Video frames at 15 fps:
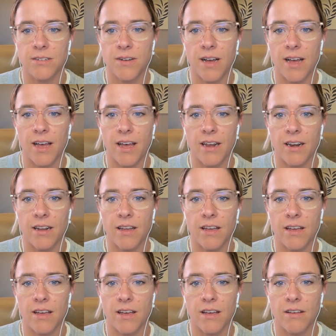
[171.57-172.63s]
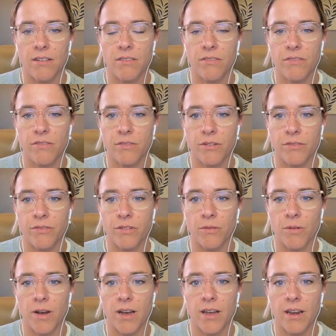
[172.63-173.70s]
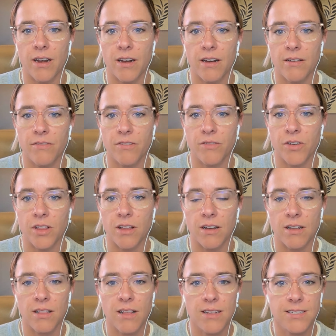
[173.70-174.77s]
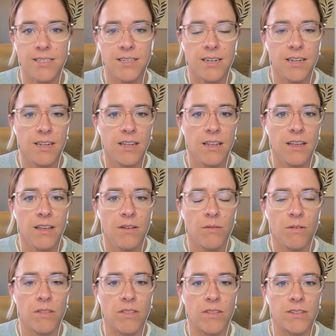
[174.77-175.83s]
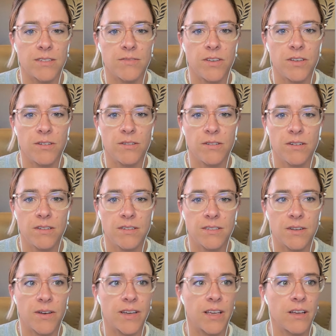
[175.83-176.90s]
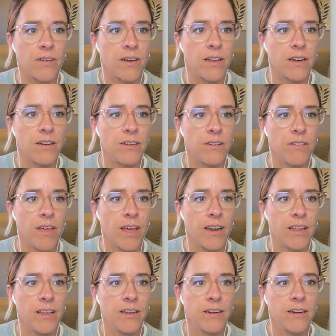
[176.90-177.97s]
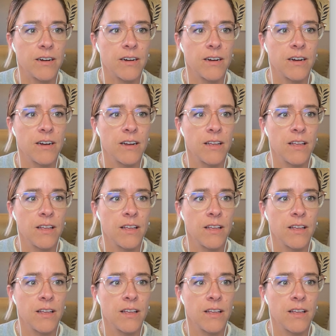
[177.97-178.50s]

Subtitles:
to add a 4 foot wide, 4 foot long closet within this view. So I can go ahead and do that here.